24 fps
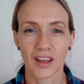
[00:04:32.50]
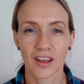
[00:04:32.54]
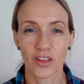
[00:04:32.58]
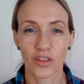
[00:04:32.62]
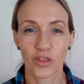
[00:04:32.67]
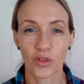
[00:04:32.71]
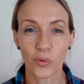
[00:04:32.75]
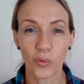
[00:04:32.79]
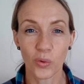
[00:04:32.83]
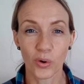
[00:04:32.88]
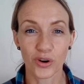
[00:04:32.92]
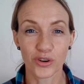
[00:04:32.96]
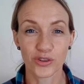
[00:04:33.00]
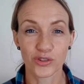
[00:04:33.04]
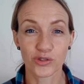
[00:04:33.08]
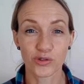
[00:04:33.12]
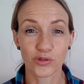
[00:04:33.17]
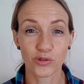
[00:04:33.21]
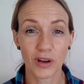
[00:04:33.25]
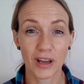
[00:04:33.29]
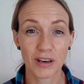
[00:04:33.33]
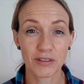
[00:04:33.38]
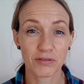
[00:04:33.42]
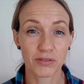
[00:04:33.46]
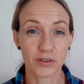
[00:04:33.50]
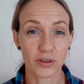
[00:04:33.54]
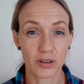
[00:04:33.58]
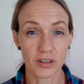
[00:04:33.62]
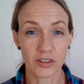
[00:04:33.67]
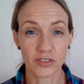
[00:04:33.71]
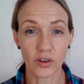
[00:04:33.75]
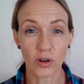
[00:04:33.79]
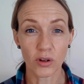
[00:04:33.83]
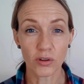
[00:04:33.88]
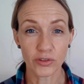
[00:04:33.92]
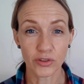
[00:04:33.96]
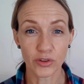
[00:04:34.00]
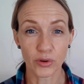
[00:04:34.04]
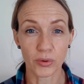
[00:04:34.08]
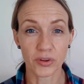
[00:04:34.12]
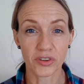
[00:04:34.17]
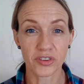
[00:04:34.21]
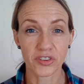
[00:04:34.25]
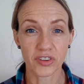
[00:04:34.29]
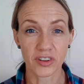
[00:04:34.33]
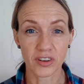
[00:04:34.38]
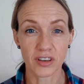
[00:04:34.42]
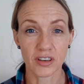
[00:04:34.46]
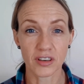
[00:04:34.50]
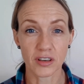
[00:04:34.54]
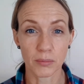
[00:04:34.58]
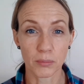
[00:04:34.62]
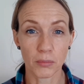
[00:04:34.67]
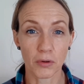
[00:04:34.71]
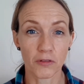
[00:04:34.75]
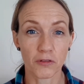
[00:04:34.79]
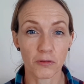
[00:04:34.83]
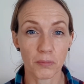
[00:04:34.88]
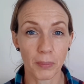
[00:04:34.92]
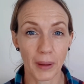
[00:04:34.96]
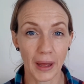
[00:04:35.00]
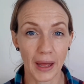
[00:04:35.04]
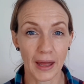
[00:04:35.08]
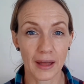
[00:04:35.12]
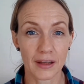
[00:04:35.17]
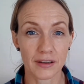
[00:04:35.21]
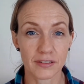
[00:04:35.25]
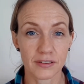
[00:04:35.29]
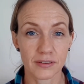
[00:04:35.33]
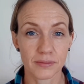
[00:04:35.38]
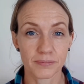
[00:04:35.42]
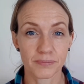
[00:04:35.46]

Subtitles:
The word dreadful is also a synonym of bad.